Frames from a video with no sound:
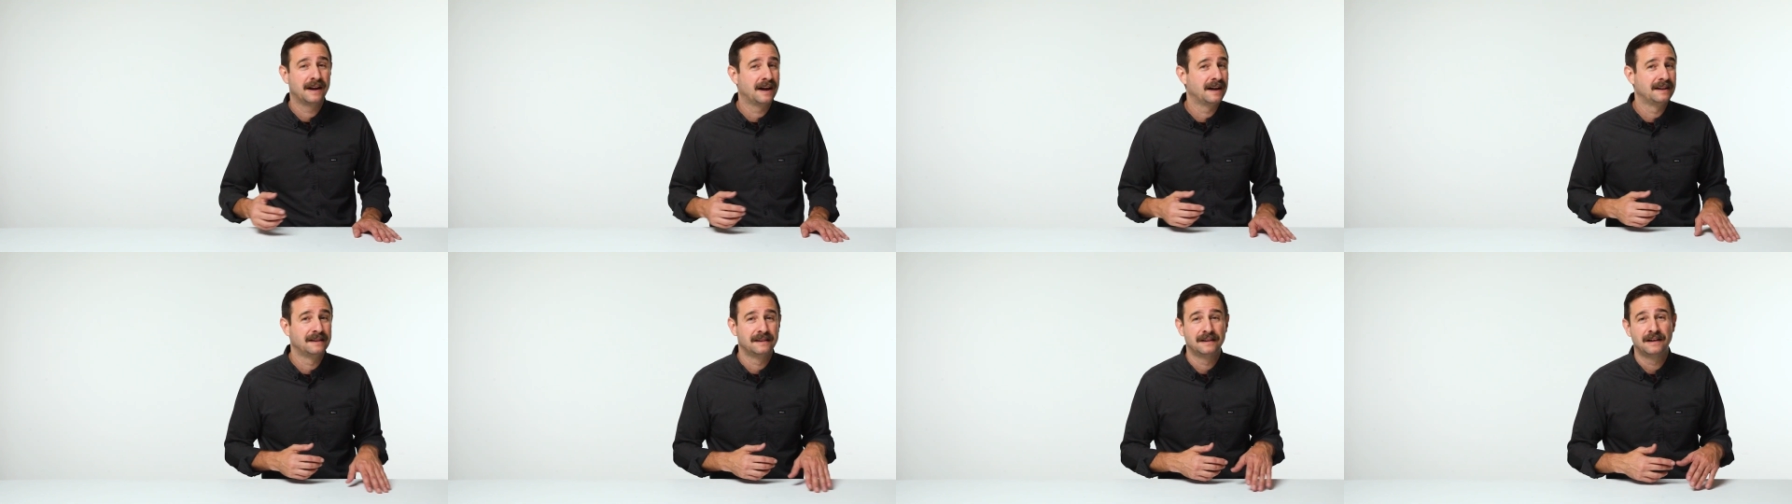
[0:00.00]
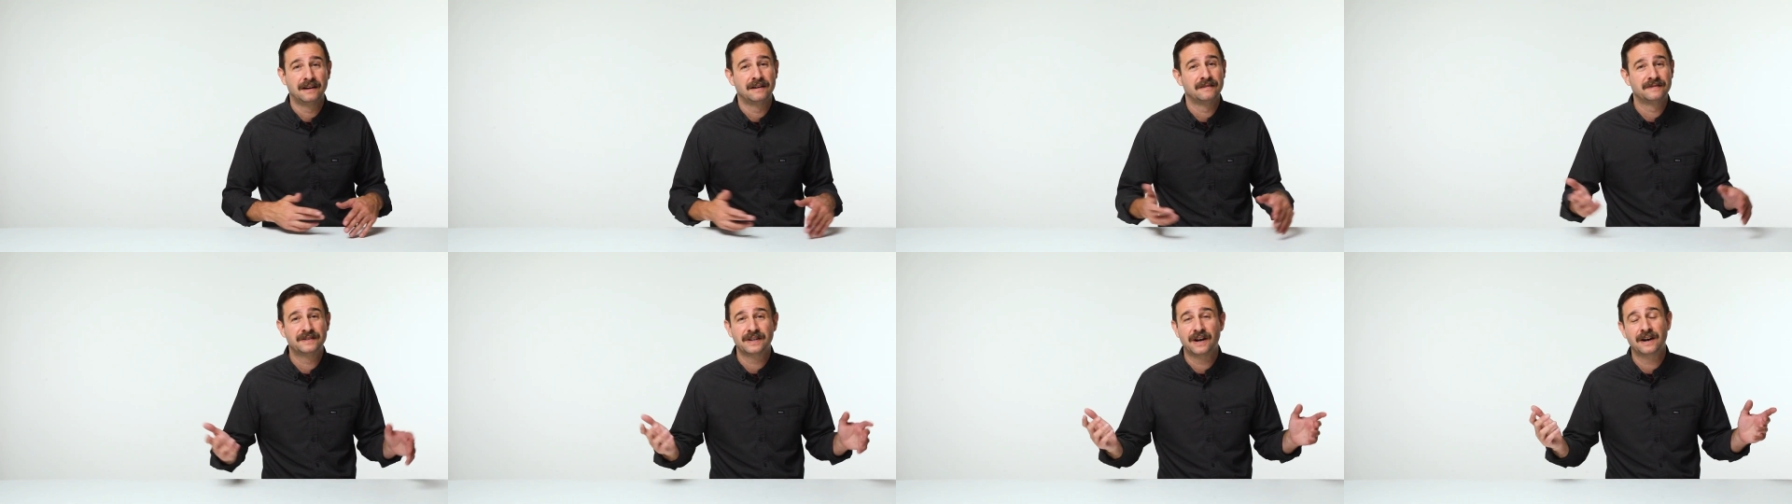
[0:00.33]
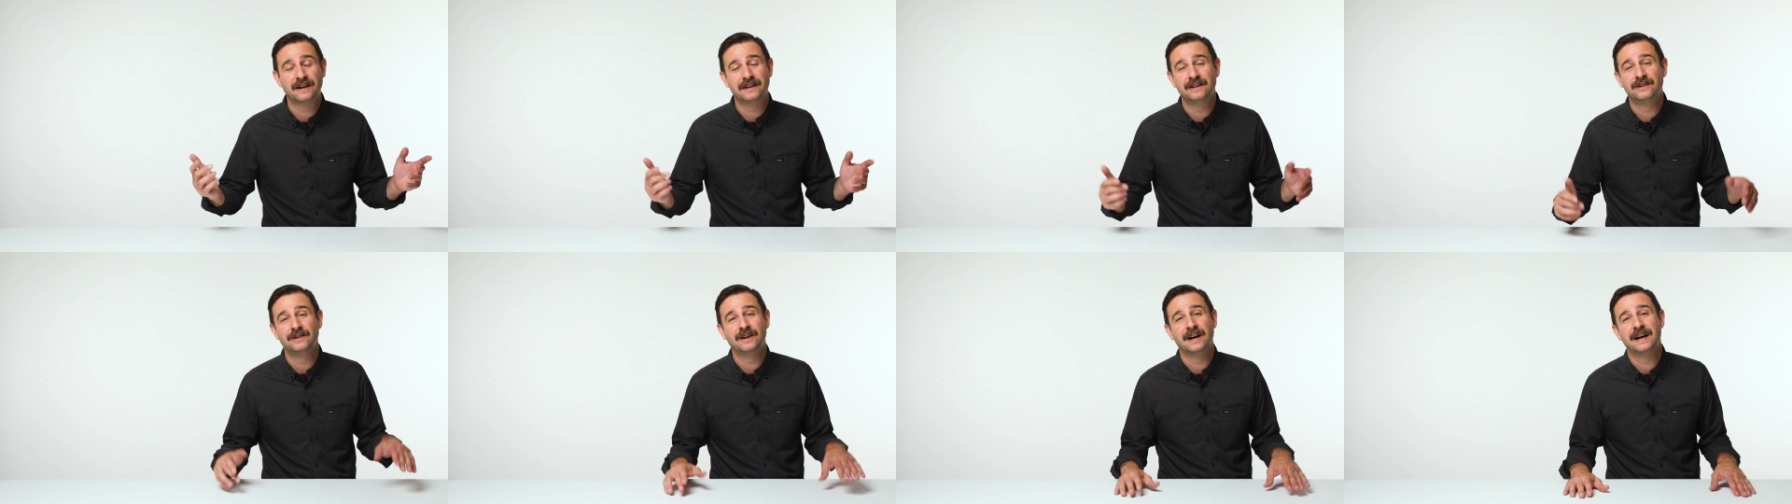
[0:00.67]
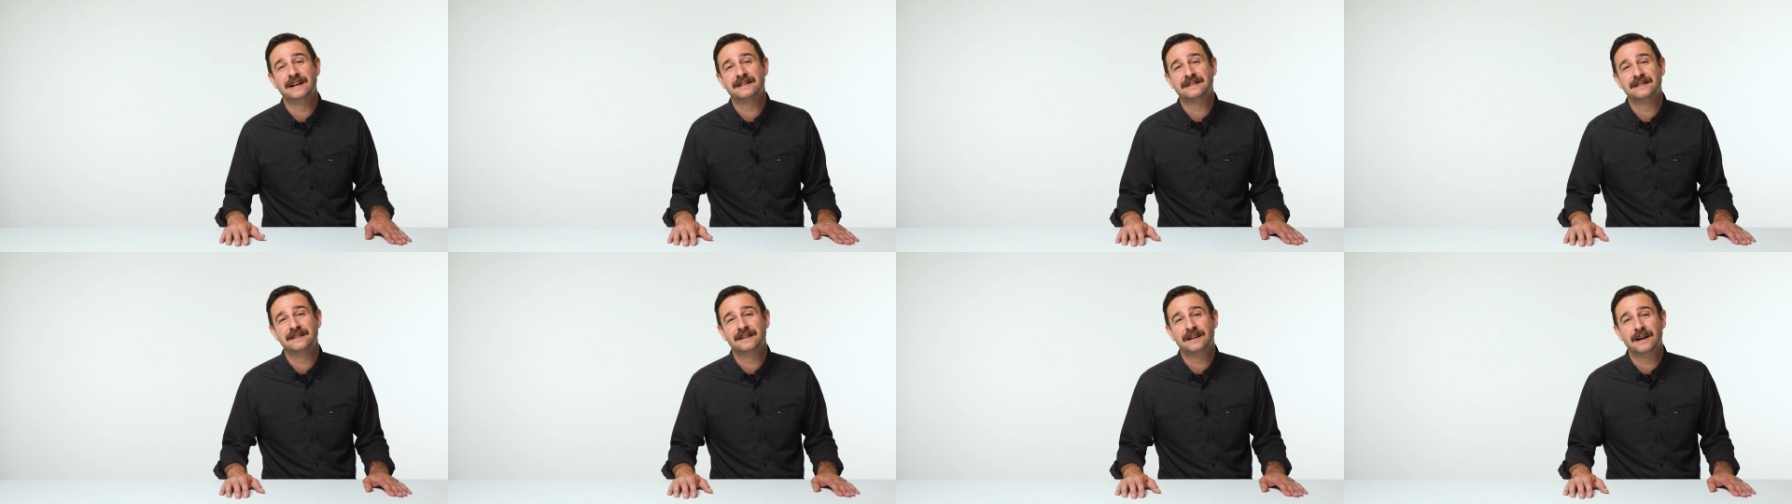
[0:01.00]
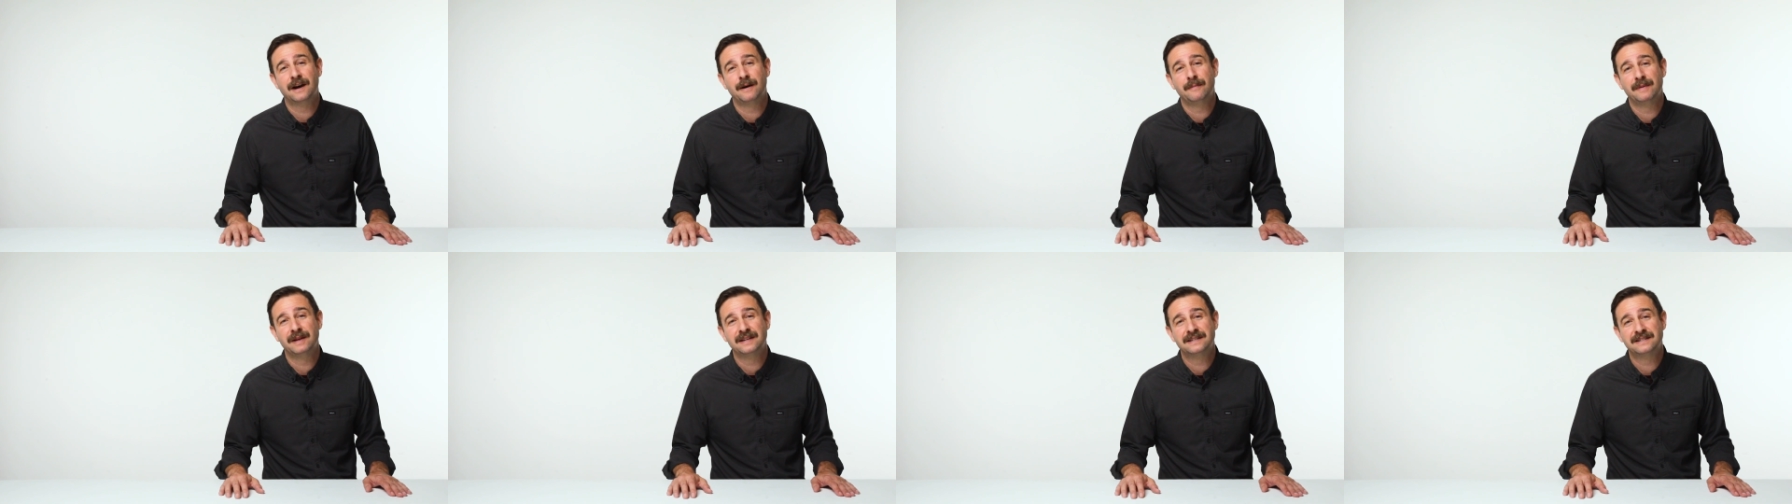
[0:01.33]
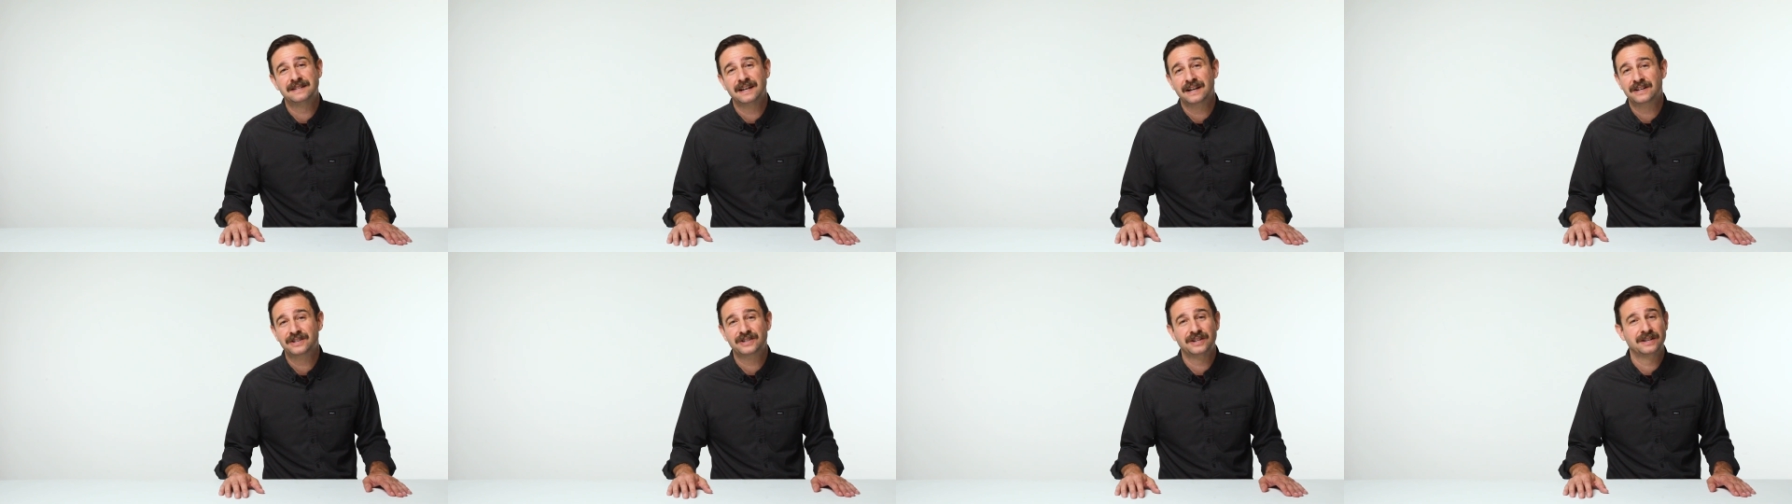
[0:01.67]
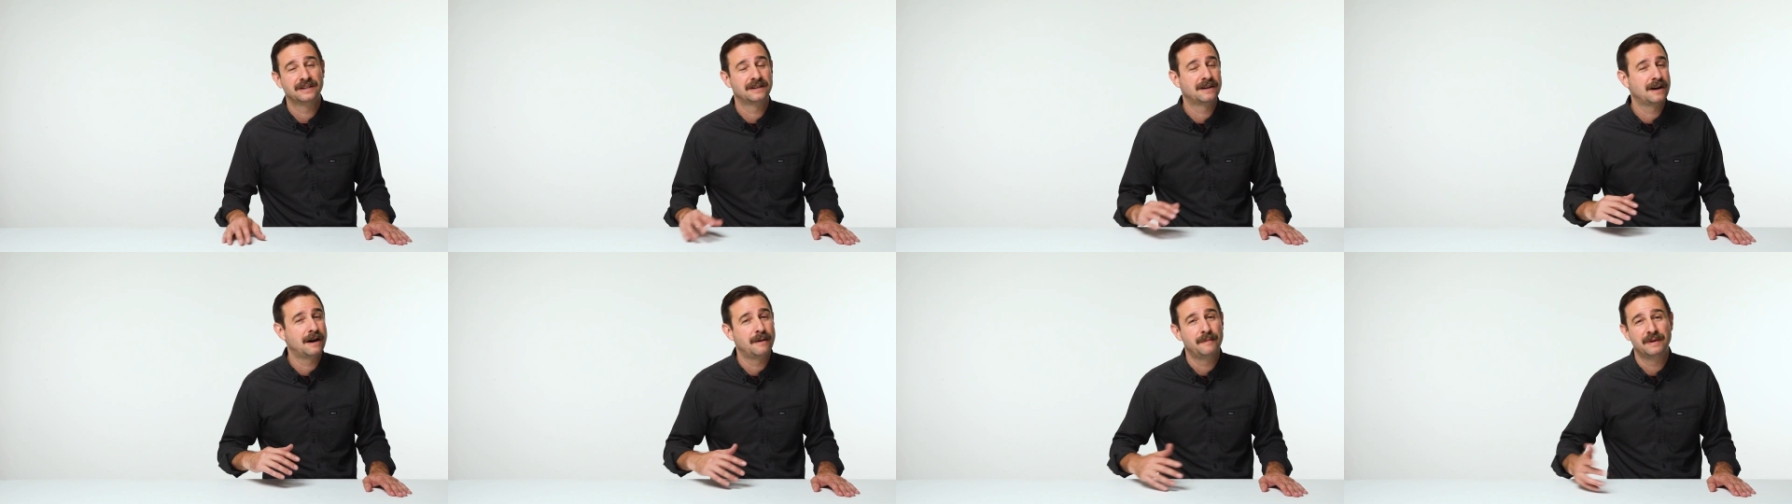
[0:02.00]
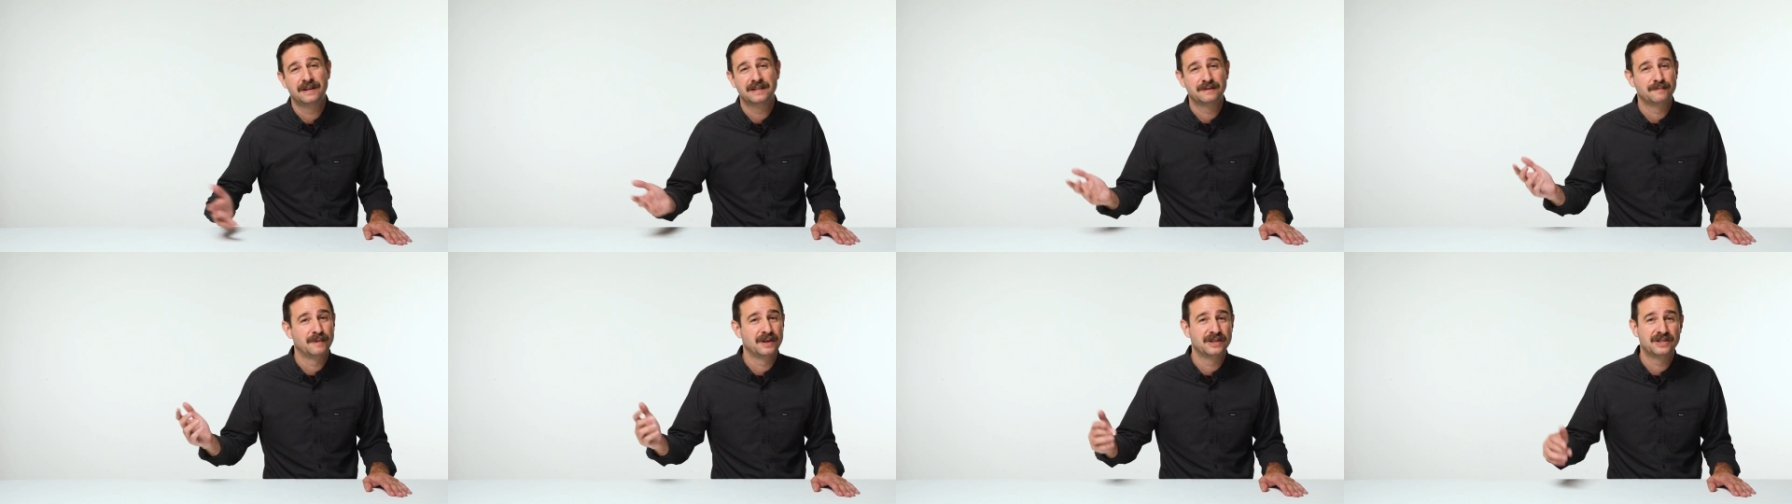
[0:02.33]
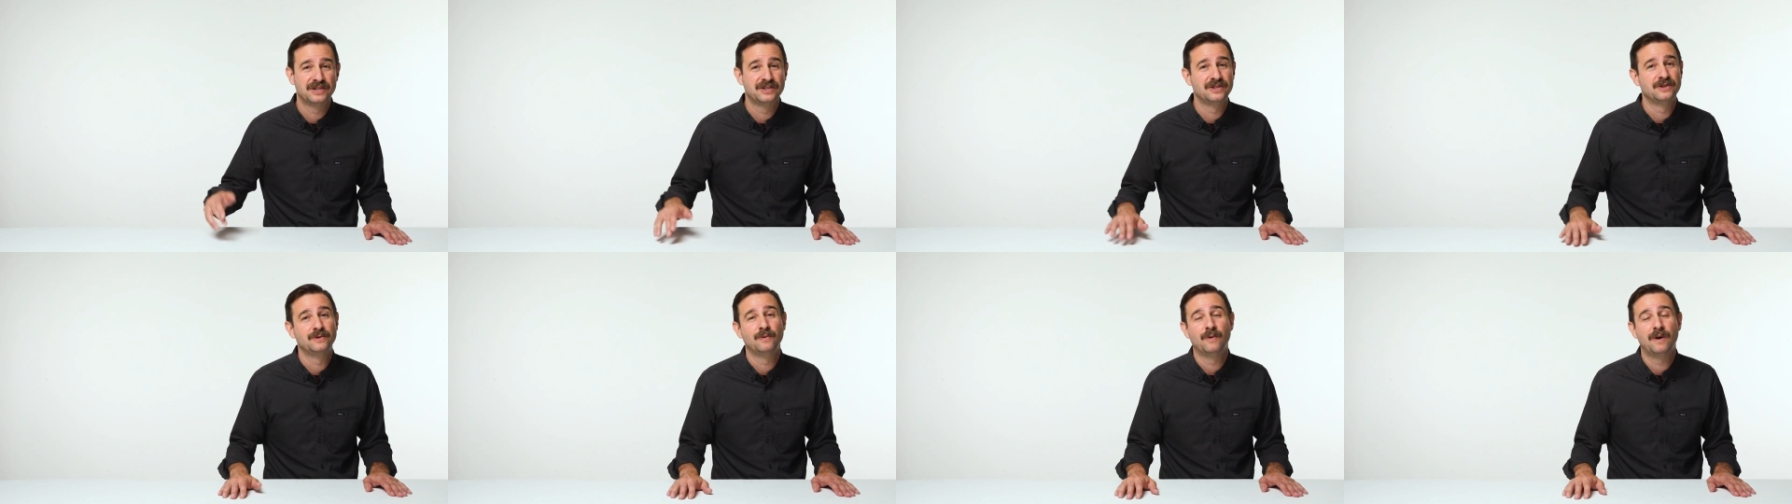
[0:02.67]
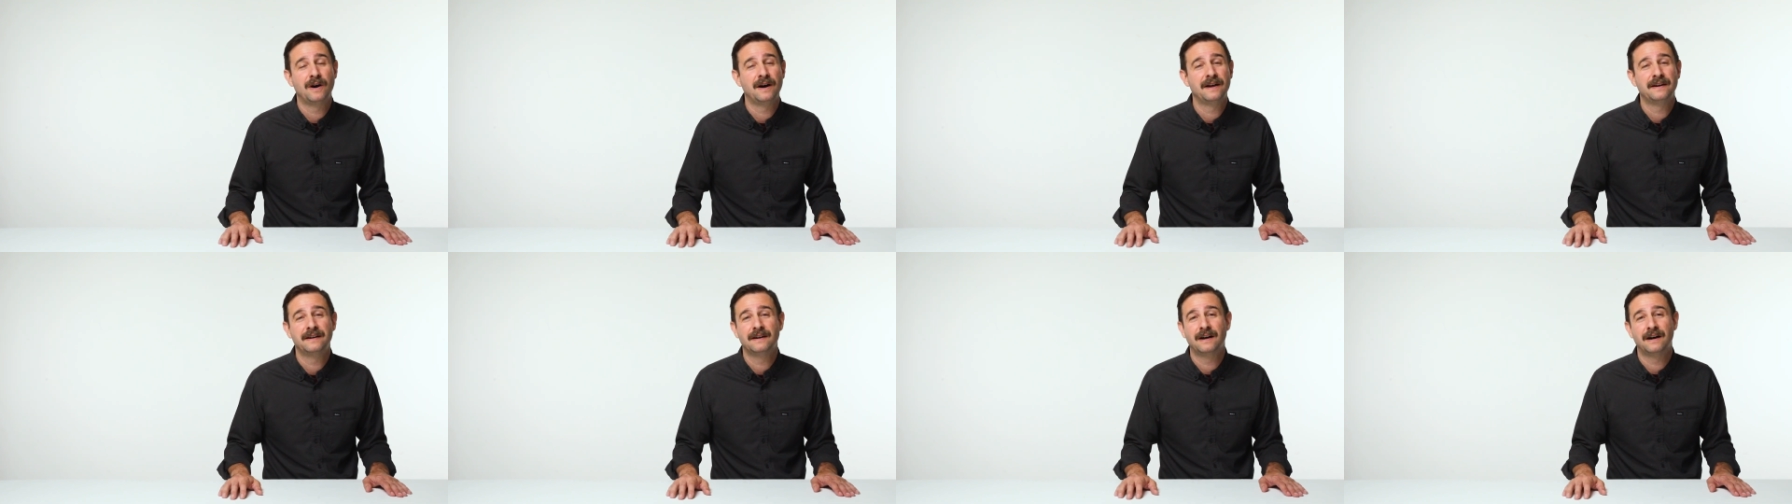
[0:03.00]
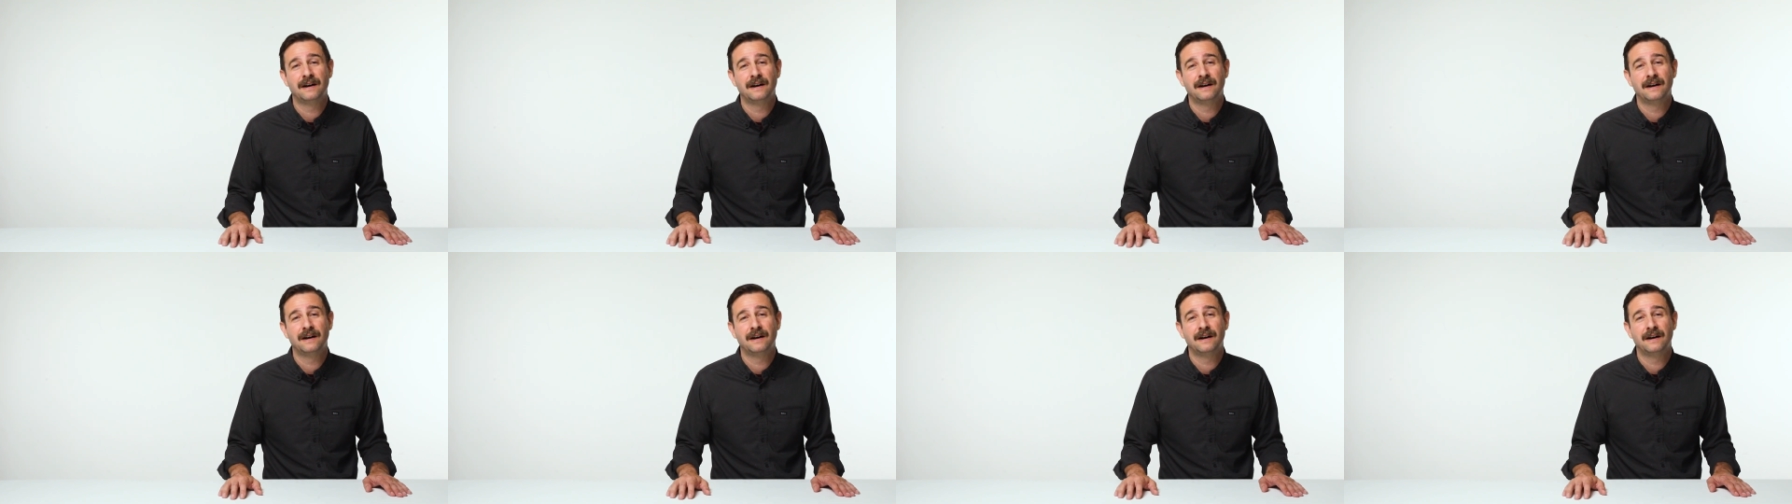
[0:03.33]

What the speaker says: I love talking to you guys in the comment section. Comment as much as you want.